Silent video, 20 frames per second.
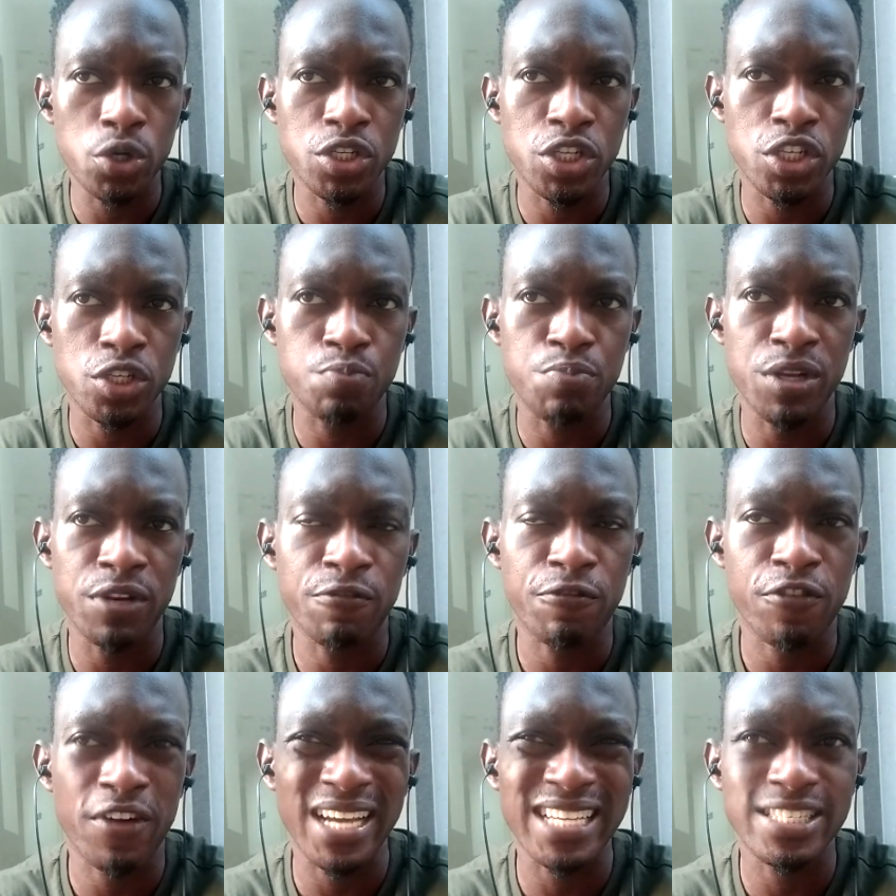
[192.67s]
He's been
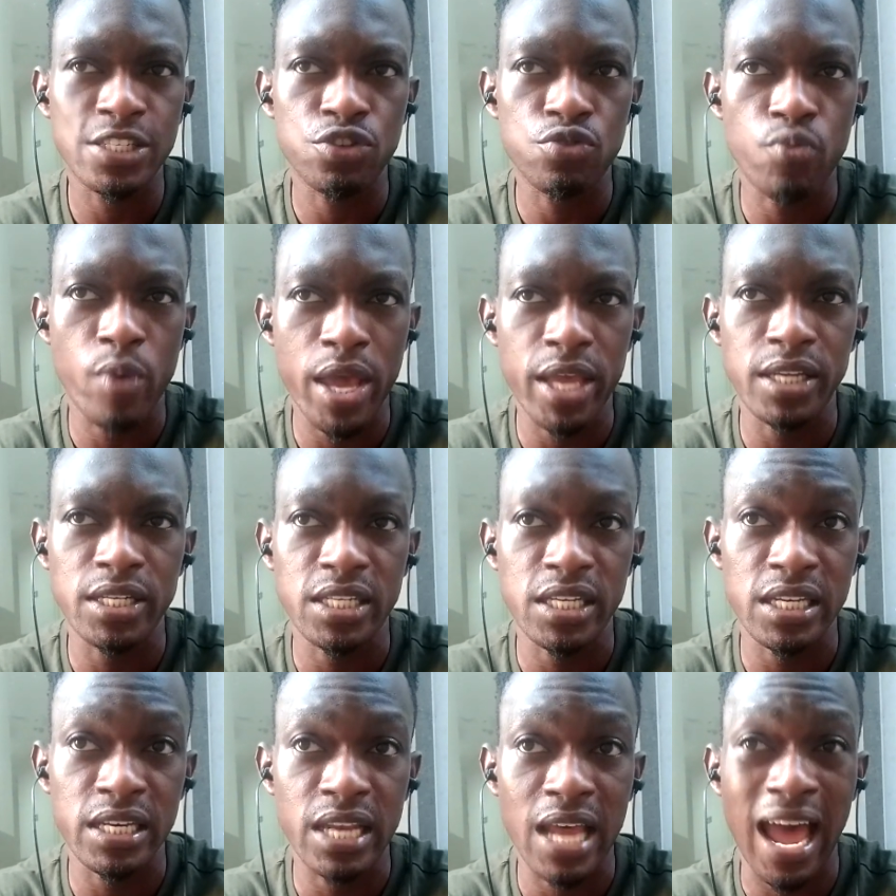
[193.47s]

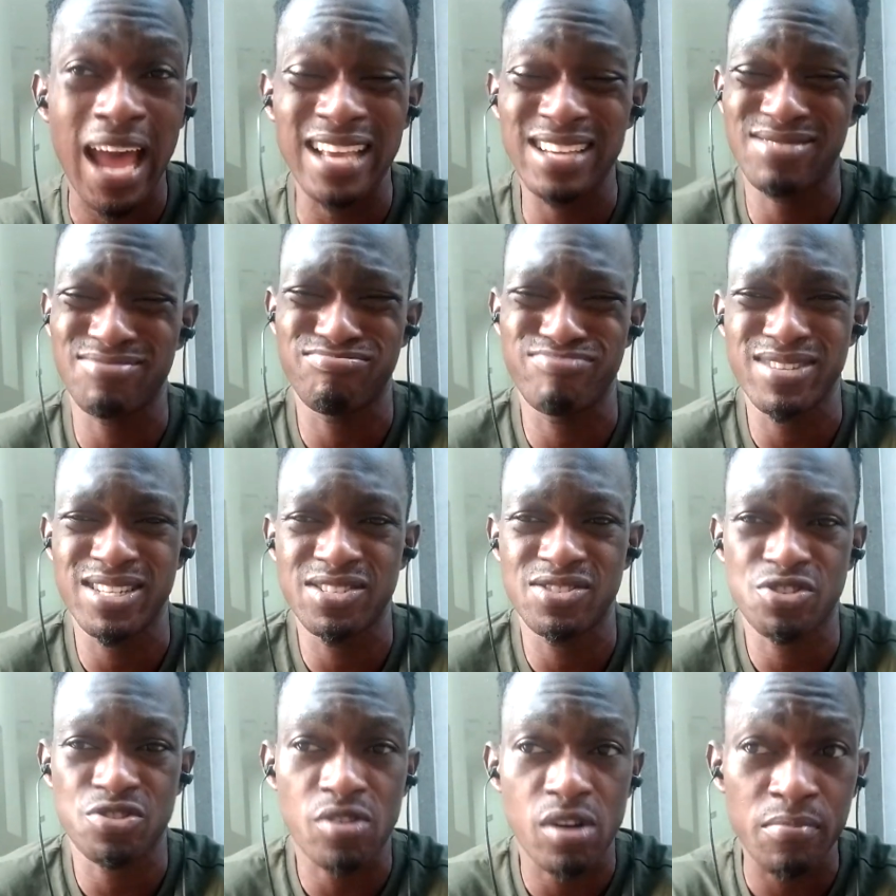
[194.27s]
frustrated, he's
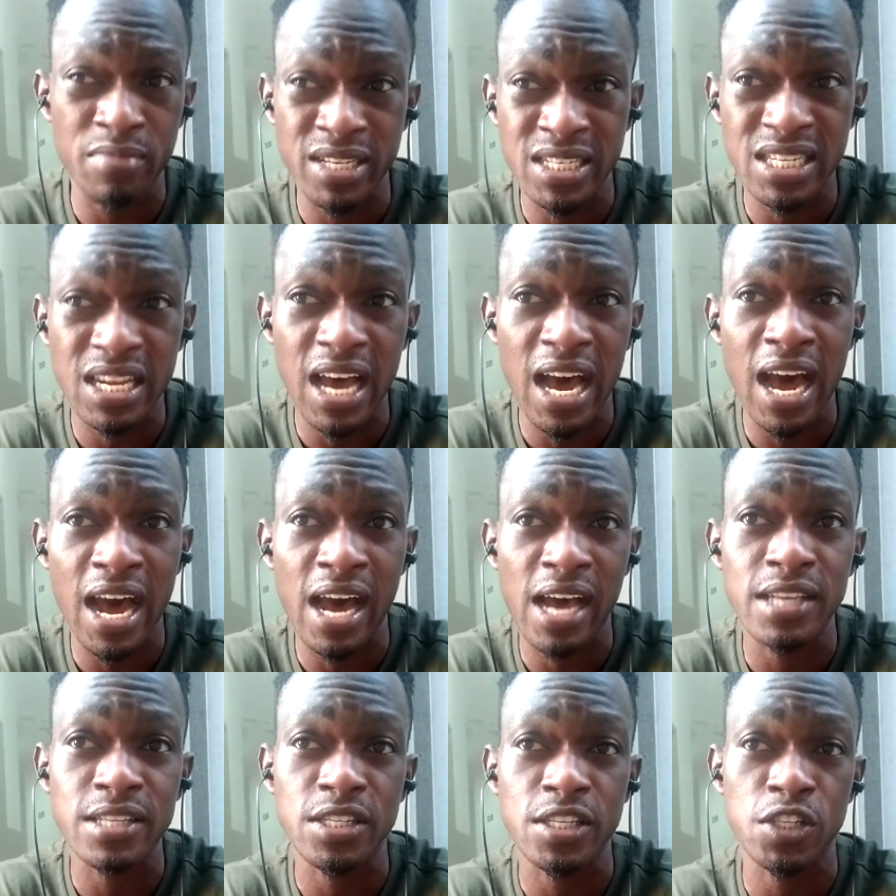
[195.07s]
been
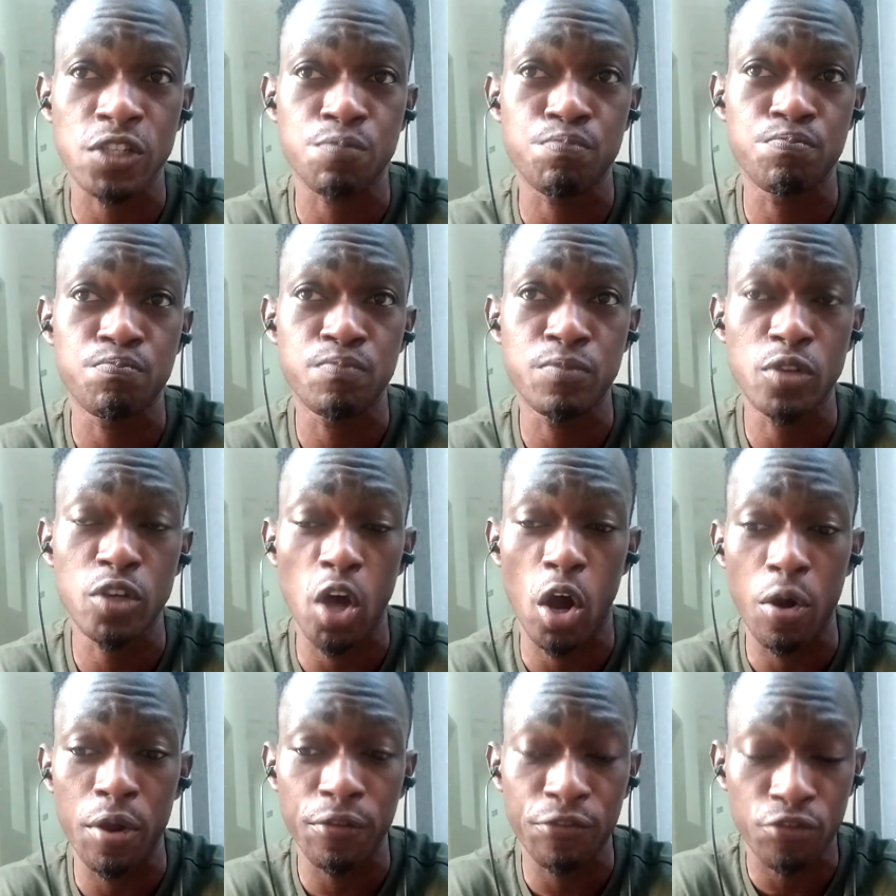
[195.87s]
traumatized, he's
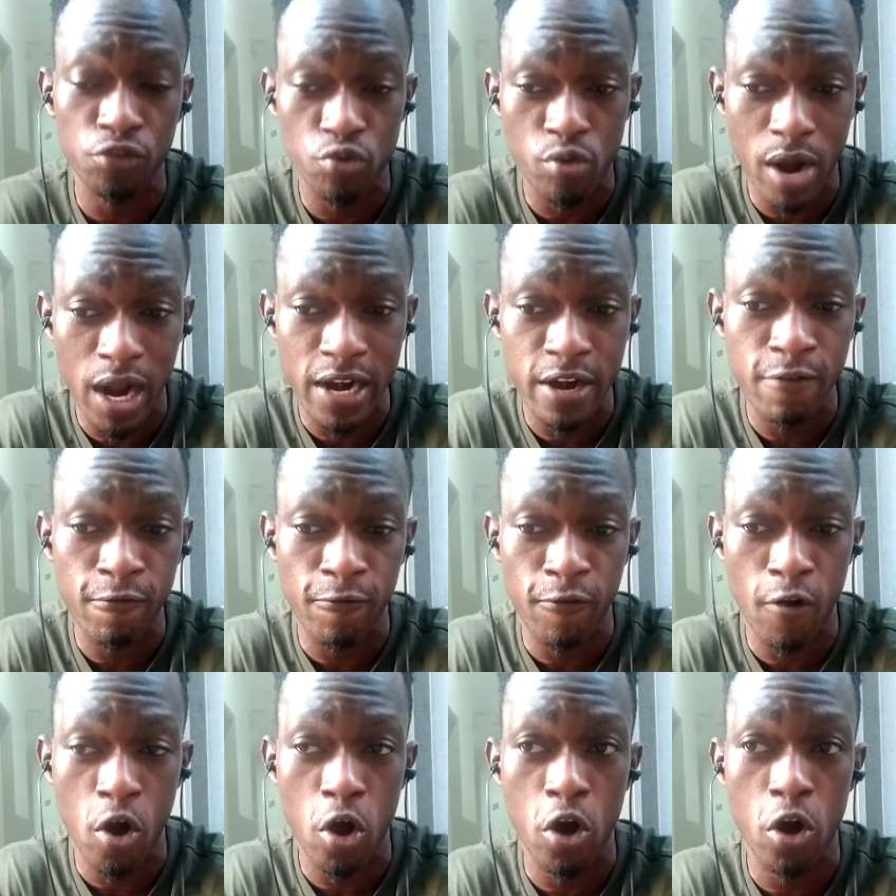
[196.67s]
going through a
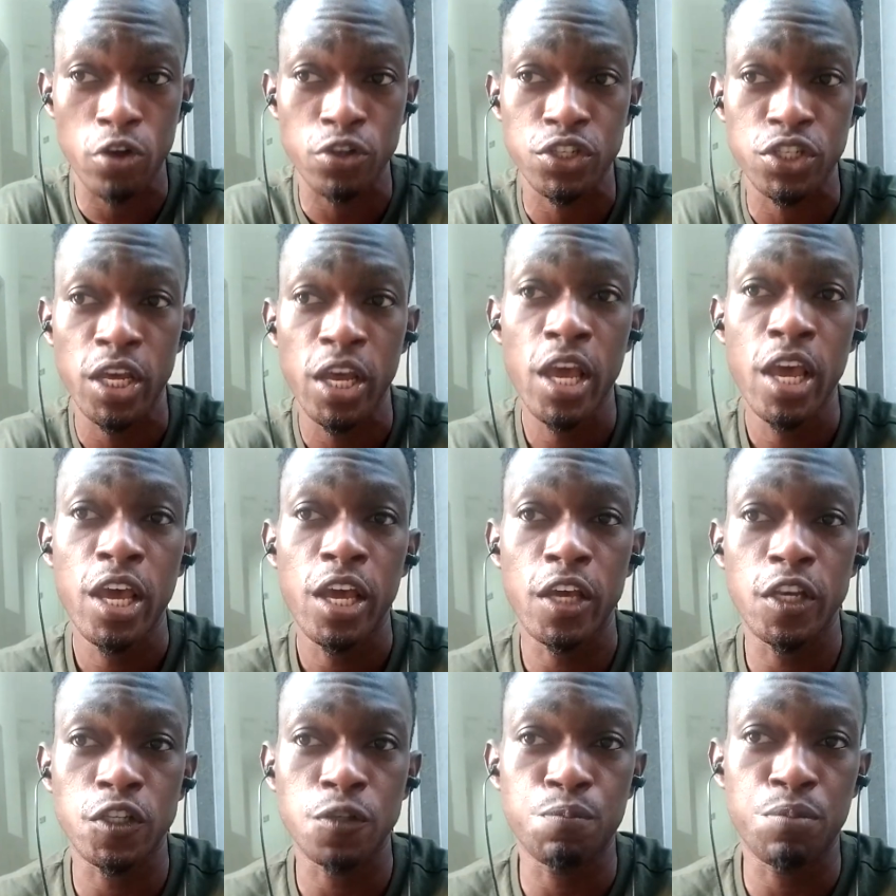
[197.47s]
divorce,
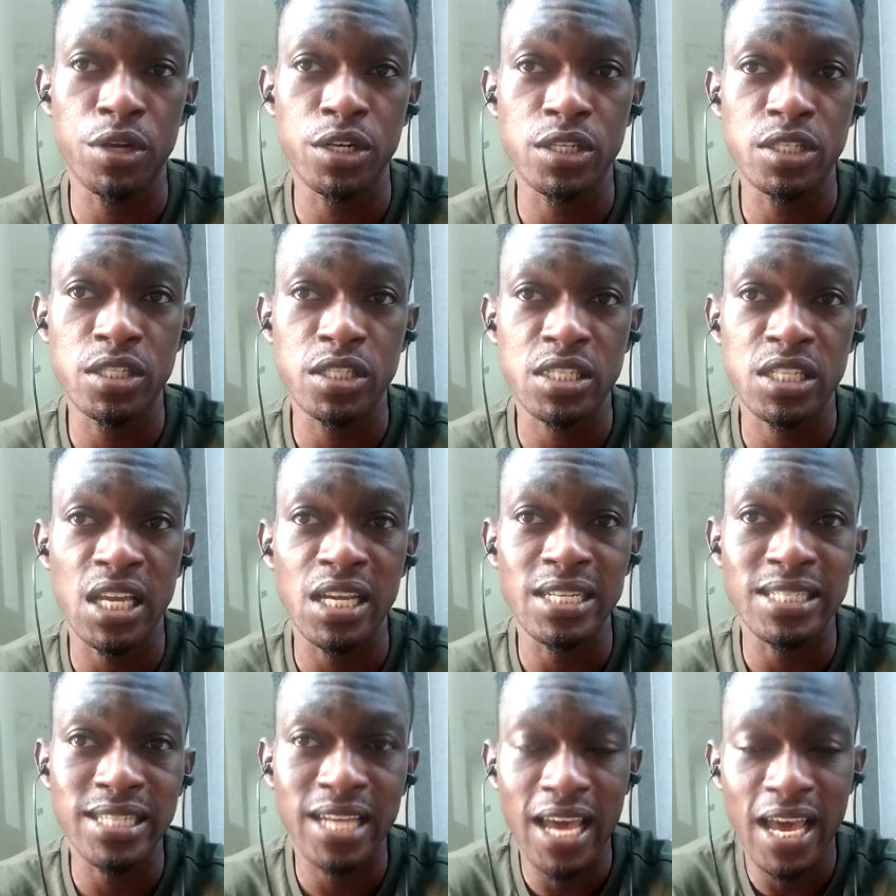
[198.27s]
he's been
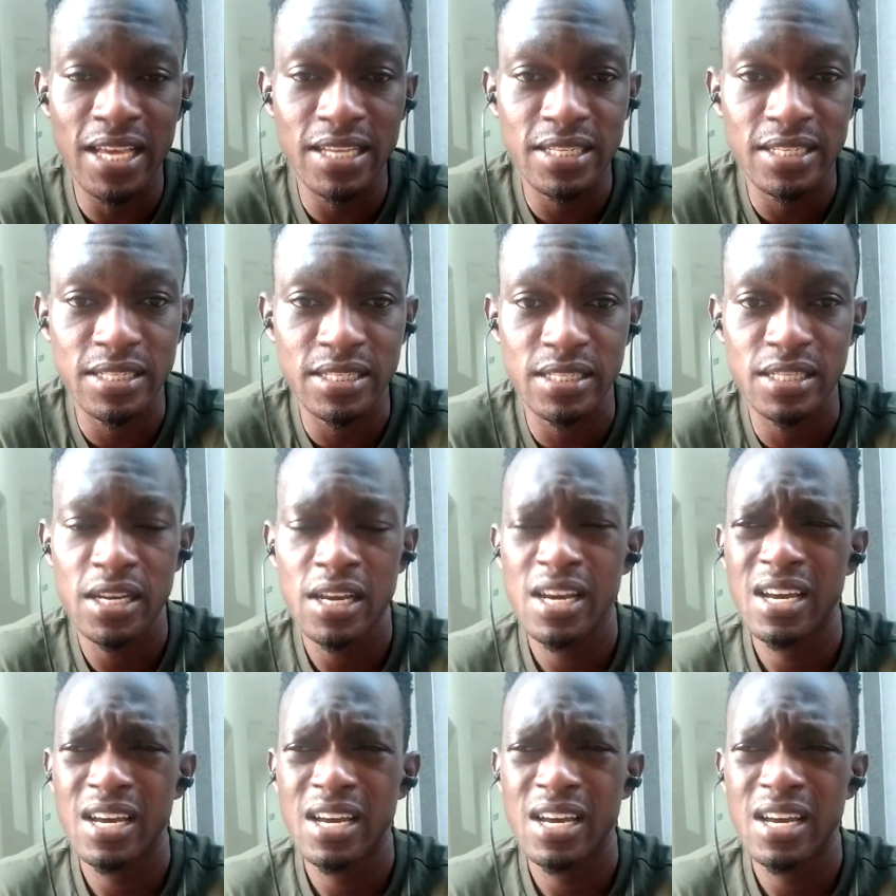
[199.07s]
sentenced.